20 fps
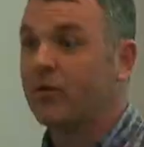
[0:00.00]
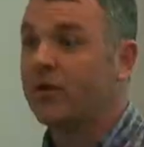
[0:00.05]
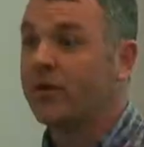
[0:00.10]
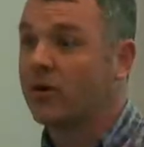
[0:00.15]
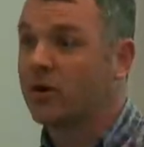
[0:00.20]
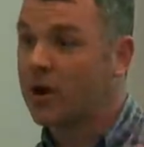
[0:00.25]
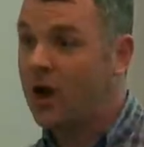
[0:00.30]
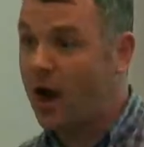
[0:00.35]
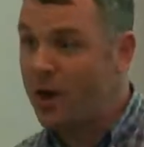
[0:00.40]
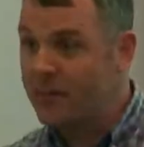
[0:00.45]
when
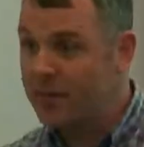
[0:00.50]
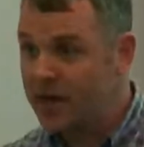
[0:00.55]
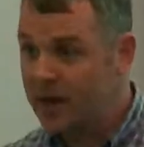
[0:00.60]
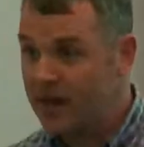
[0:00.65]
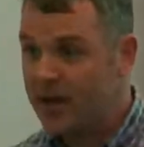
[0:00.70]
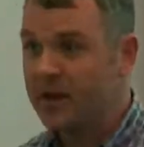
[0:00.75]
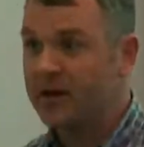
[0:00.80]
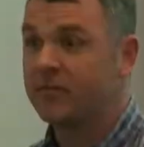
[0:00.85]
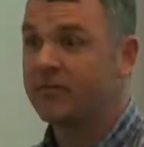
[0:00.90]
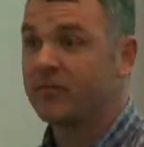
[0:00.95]
they're coming
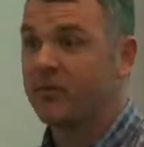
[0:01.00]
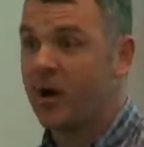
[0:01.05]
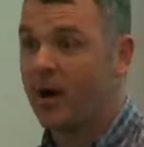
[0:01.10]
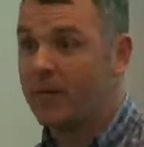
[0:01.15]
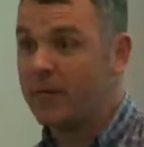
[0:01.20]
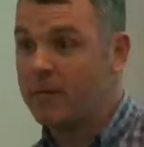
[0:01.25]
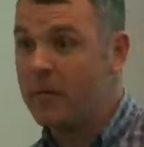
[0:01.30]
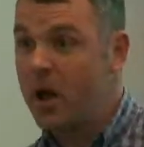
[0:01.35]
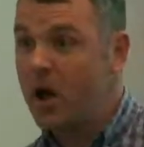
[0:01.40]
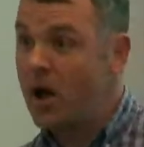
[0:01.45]
in
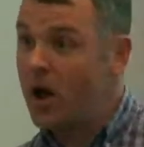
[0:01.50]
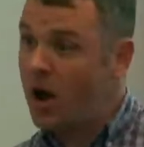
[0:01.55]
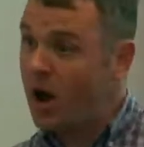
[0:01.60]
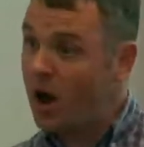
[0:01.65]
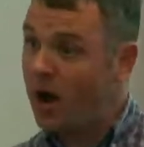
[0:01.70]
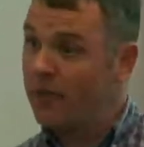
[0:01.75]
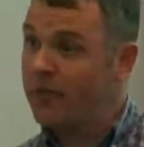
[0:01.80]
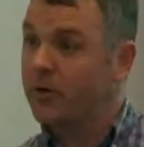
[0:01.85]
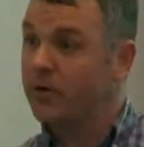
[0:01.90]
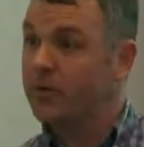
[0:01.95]
from
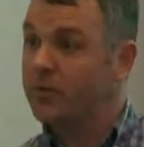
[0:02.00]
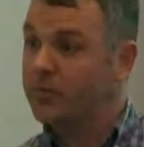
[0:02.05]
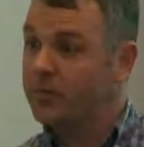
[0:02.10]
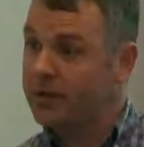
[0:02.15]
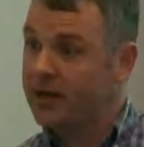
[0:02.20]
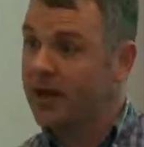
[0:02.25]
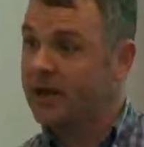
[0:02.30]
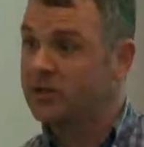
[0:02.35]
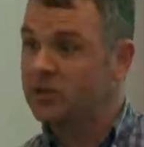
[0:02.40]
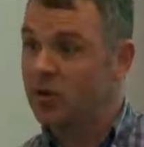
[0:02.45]
other
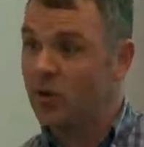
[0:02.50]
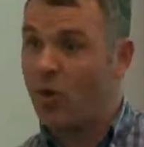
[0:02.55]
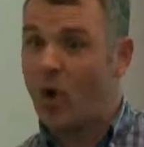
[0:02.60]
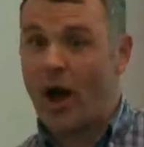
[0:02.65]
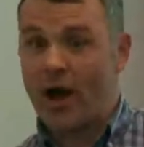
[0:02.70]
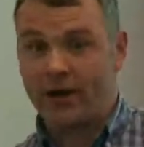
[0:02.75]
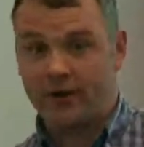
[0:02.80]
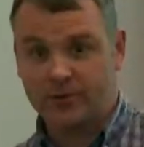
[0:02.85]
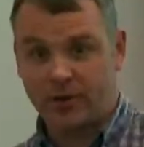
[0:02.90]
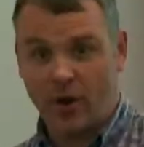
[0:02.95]
potential
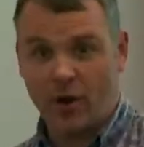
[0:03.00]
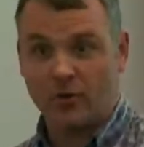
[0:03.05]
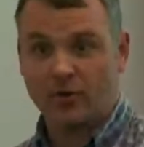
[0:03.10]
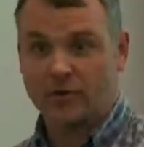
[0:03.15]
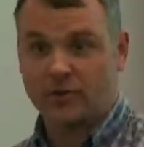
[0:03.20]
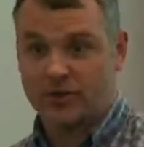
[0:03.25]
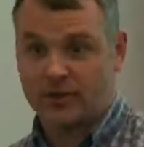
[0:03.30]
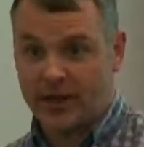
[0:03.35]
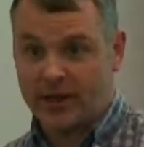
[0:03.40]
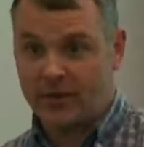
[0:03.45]
wild
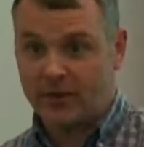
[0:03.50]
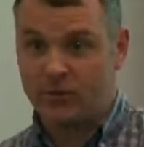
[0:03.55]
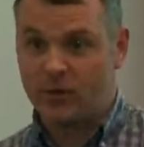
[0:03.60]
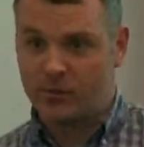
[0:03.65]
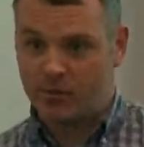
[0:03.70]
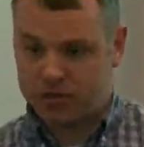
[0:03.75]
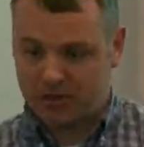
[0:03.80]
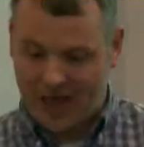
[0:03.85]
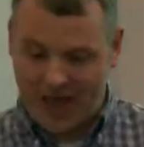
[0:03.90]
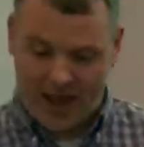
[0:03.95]
hosts into
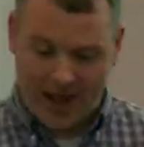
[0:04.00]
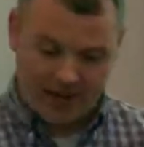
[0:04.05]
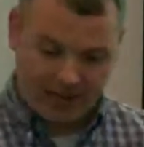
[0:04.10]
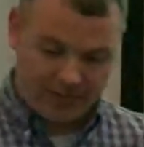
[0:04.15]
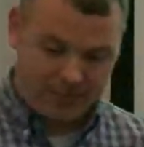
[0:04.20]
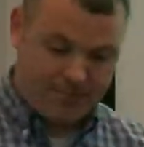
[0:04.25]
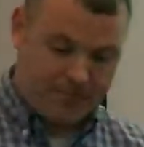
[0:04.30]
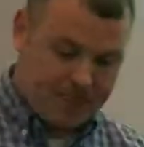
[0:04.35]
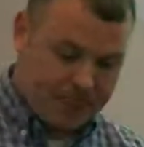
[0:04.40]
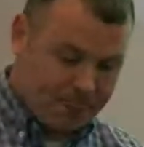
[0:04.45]
a plot.